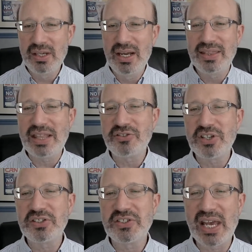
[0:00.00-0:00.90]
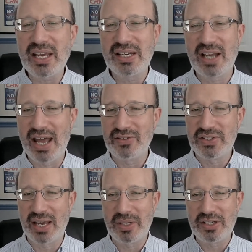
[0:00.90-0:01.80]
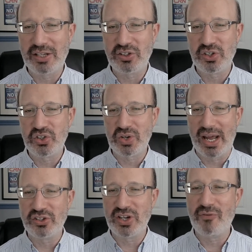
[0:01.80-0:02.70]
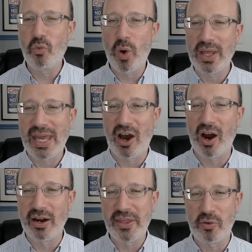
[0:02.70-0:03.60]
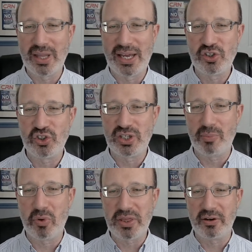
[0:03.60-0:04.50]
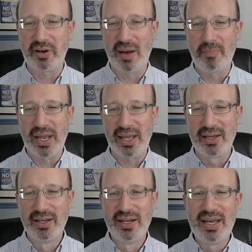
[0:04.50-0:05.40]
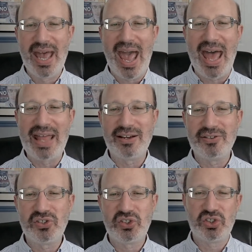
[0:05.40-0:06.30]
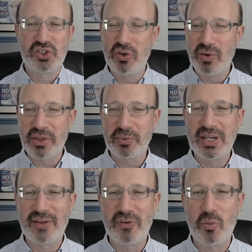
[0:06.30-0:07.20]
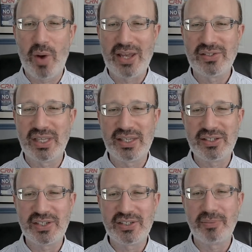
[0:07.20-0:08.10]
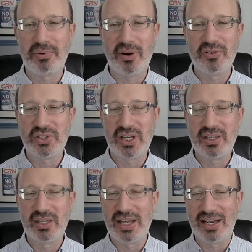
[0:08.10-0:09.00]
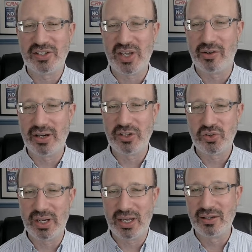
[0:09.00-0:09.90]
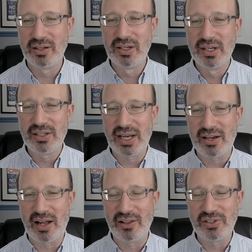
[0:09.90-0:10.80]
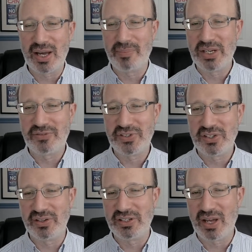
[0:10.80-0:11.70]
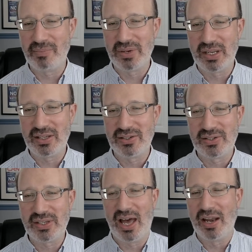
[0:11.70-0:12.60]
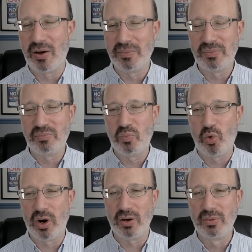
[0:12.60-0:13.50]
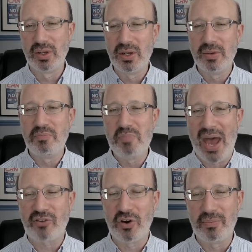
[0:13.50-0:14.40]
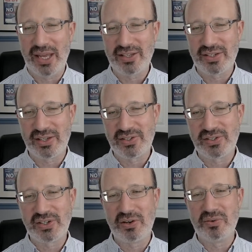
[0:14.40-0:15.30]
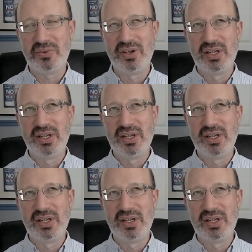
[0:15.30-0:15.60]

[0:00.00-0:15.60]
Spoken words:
Then there's a second kind of segmentation strategy of where they are in their relationship with your company. And there's 2 or 3 different ways that this is approached in the data center industry and technology companies, facilities companies on a more macro basis. So